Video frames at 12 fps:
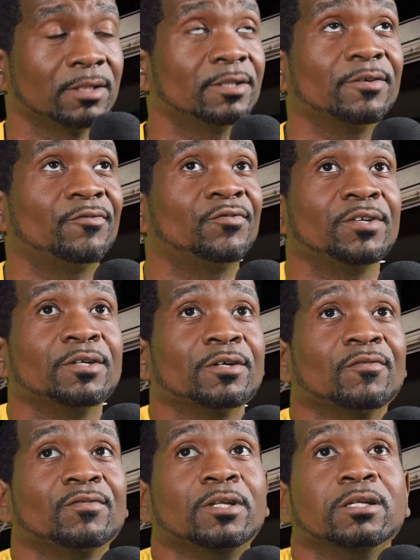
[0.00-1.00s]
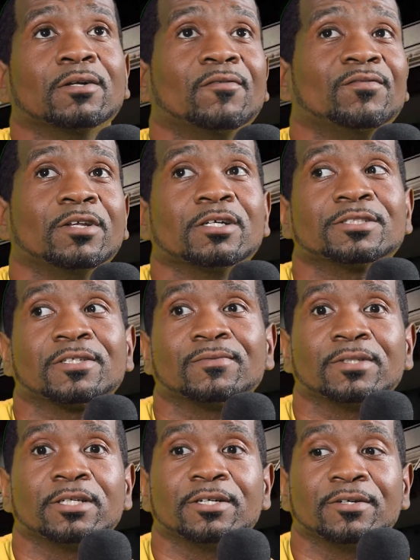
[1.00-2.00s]
the fear of, of loss of
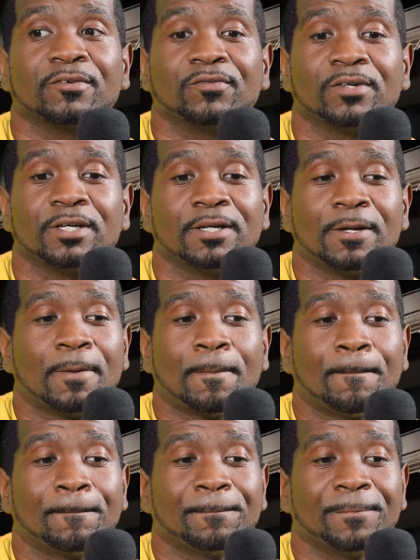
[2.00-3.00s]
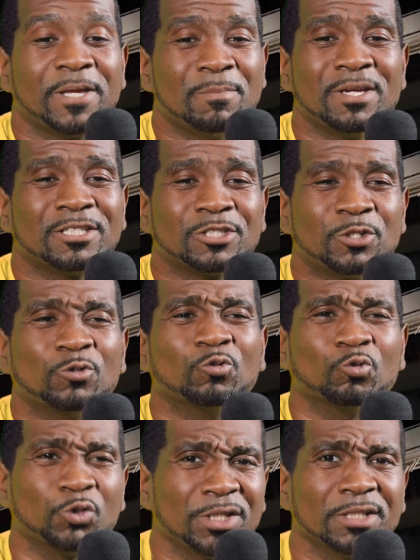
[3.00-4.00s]
love, it makes us do
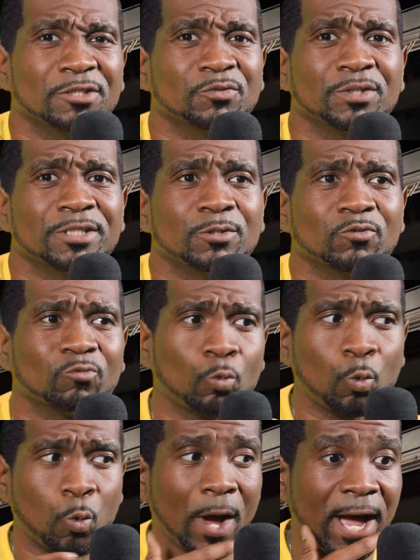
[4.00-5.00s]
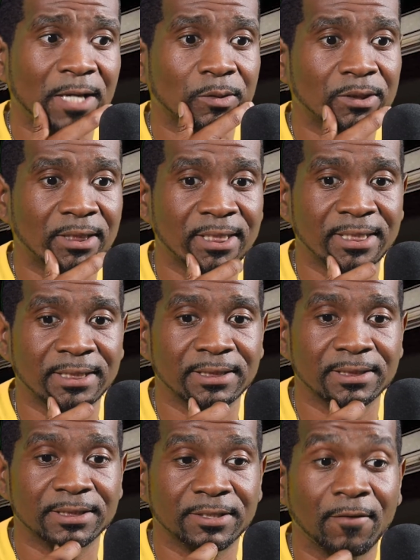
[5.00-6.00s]
really, really wild
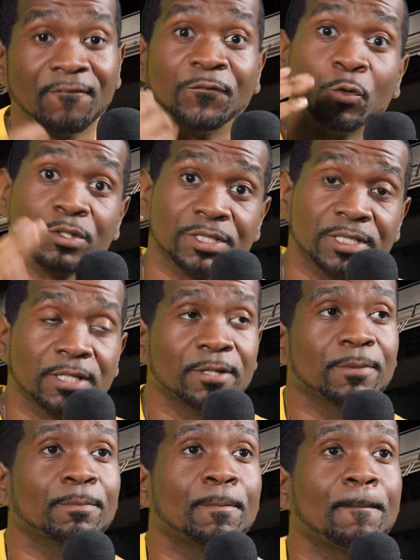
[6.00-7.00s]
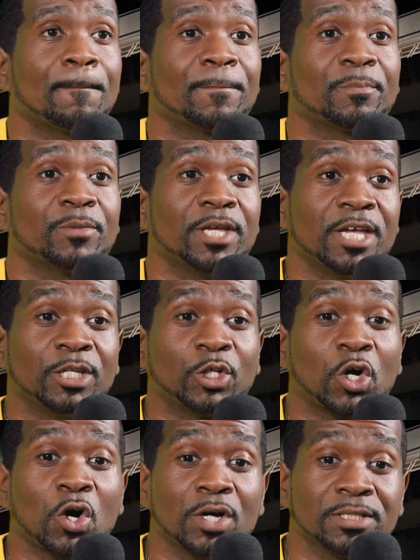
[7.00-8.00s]
things. For some, it
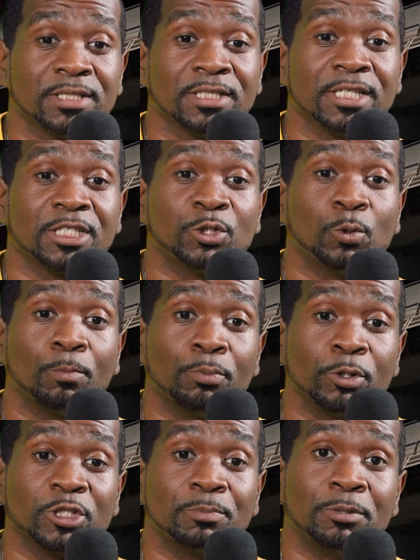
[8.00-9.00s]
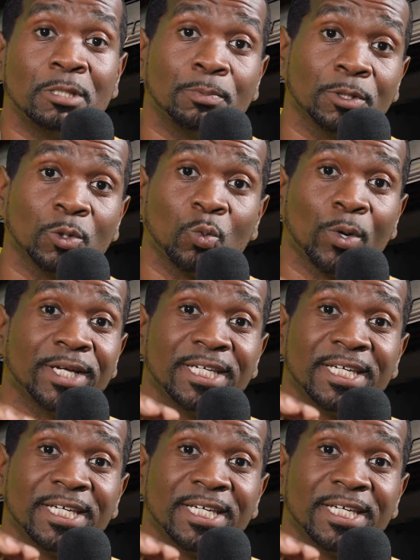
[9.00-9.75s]
causes us to push people away